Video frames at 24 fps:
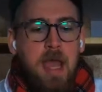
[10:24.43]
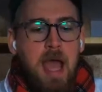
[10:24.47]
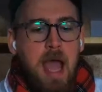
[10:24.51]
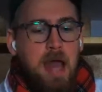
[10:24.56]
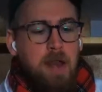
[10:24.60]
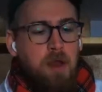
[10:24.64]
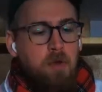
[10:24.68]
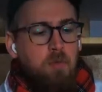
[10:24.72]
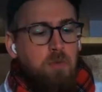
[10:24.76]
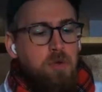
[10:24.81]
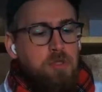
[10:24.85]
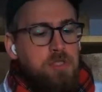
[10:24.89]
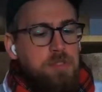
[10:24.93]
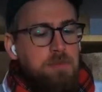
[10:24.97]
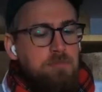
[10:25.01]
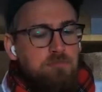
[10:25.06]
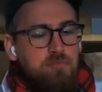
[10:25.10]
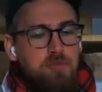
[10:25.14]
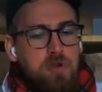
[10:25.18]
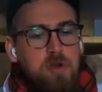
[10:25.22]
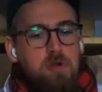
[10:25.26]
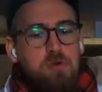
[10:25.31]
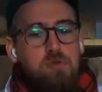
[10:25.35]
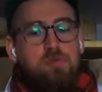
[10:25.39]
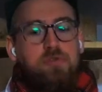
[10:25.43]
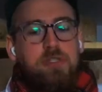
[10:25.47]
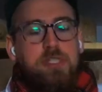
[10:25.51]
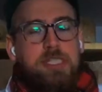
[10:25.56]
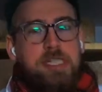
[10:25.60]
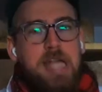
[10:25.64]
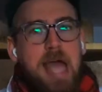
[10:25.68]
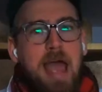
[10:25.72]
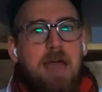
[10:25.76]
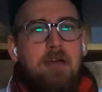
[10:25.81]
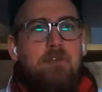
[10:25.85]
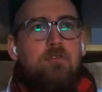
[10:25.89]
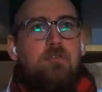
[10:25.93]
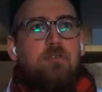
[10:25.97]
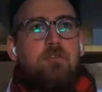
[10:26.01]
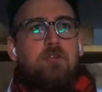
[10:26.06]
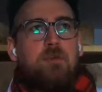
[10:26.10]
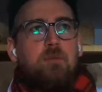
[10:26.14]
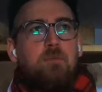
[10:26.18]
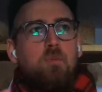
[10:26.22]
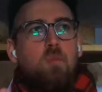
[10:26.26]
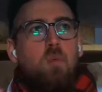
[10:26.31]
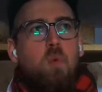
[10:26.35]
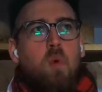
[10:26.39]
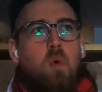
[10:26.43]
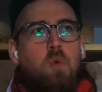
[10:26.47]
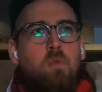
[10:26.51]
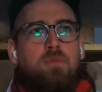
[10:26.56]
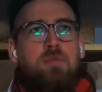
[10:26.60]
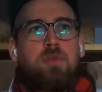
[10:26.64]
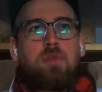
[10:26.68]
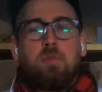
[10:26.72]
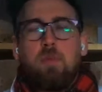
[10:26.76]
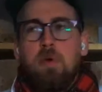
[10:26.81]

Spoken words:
And I want some real depth and warmth.